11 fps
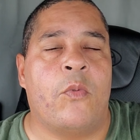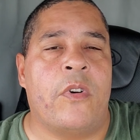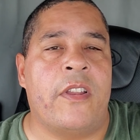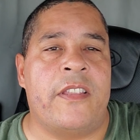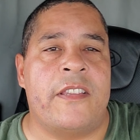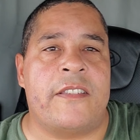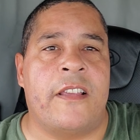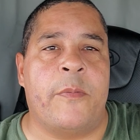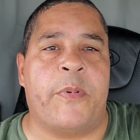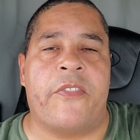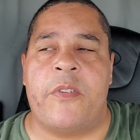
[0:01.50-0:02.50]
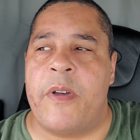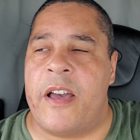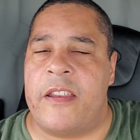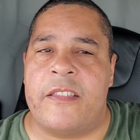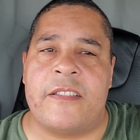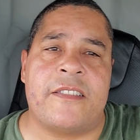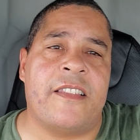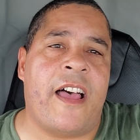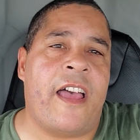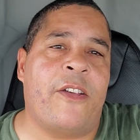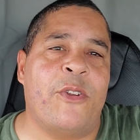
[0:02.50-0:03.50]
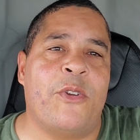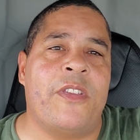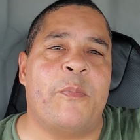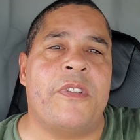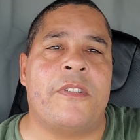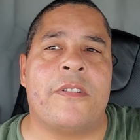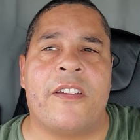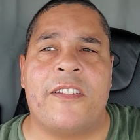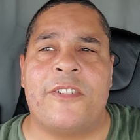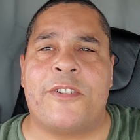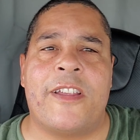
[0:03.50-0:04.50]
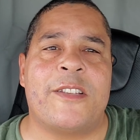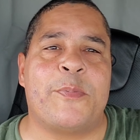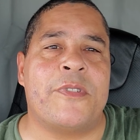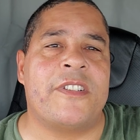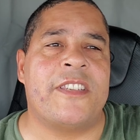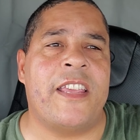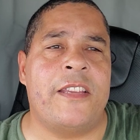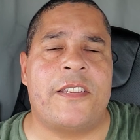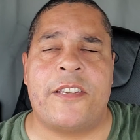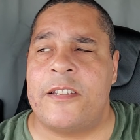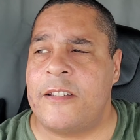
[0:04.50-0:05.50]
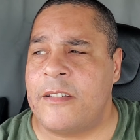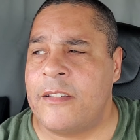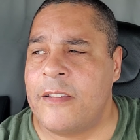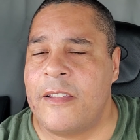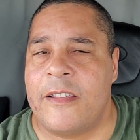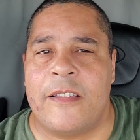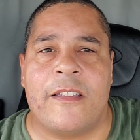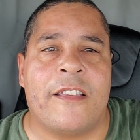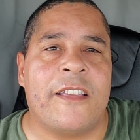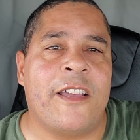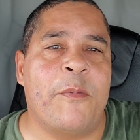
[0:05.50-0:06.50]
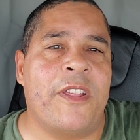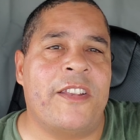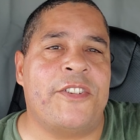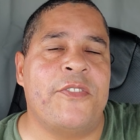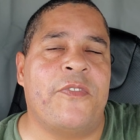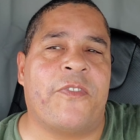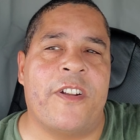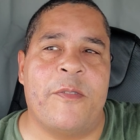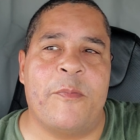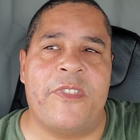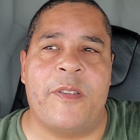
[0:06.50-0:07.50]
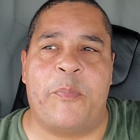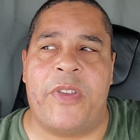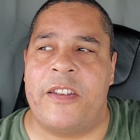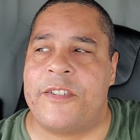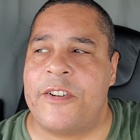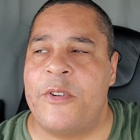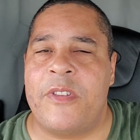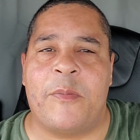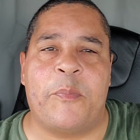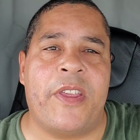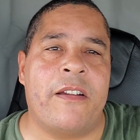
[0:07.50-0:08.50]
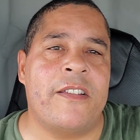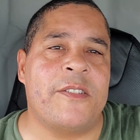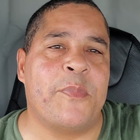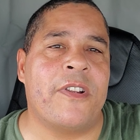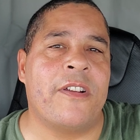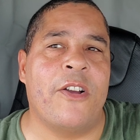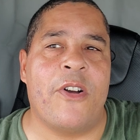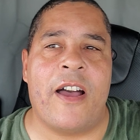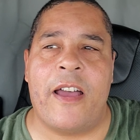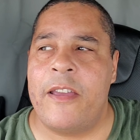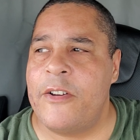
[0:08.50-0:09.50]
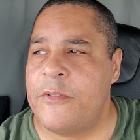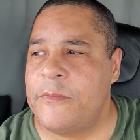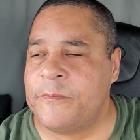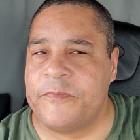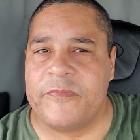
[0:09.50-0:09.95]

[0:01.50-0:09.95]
What is up, everybody? This is Lyle, No Hippie Trucking and Transportation, coming at you from the Petro in Perrysburg, Ohio.